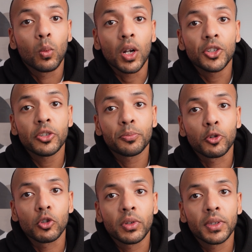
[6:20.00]
Once you've
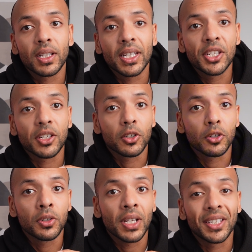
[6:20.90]
proven the leads are
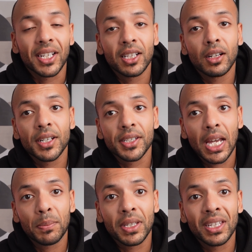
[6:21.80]
good and the client is
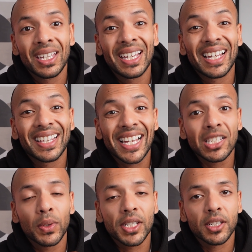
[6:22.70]
happy, that's
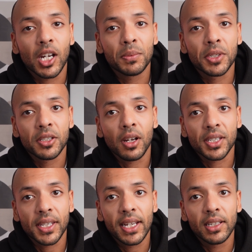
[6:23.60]
when it's time to start
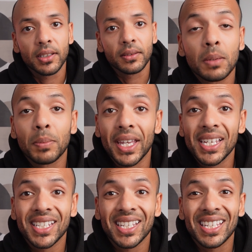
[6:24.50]
scaling. But here's
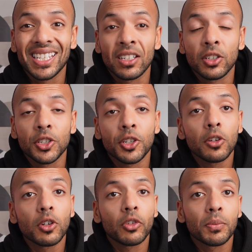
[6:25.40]
the key, you don't
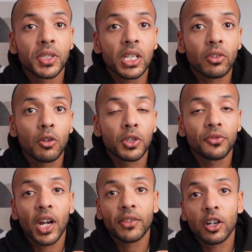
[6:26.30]
go from 0 to
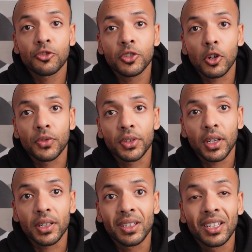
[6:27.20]
500
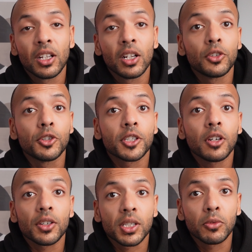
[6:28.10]
overnight. You
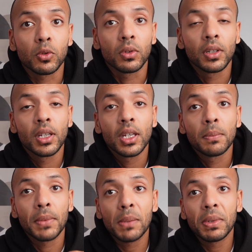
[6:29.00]
start small,
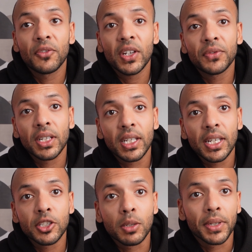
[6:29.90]
maybe 50
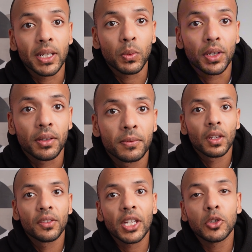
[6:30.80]
leads to begin with.
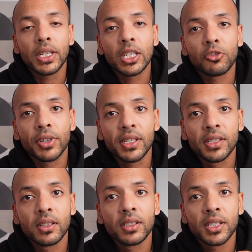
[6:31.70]
Then you
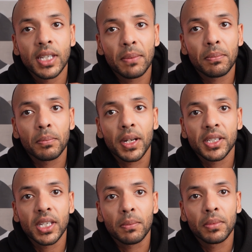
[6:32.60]
increase, step by
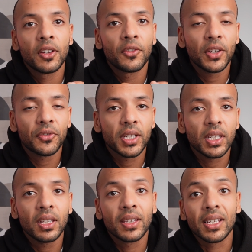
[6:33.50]
step,
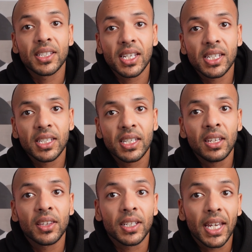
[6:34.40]
50, then 60,
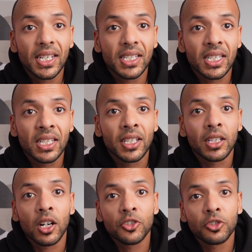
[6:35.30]
then 80, then
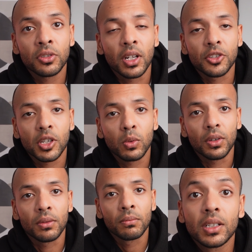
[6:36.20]
100, and so
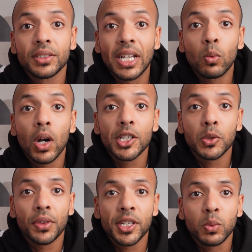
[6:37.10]
on. Now why do
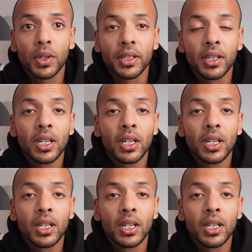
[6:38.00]
it this way?